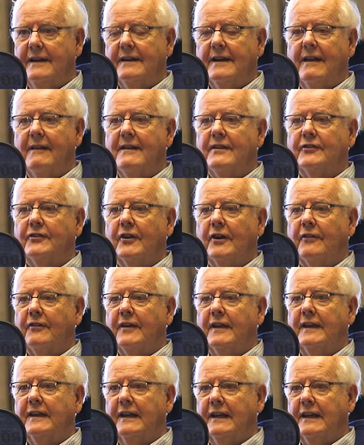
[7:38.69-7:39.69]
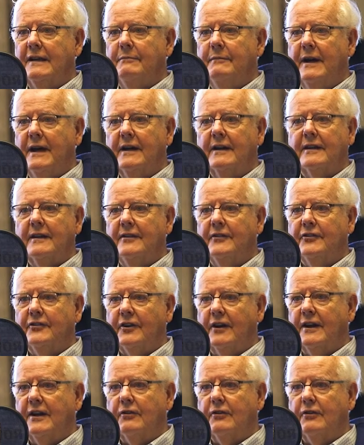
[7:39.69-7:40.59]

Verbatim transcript: Now, that sort of thinking, Americans are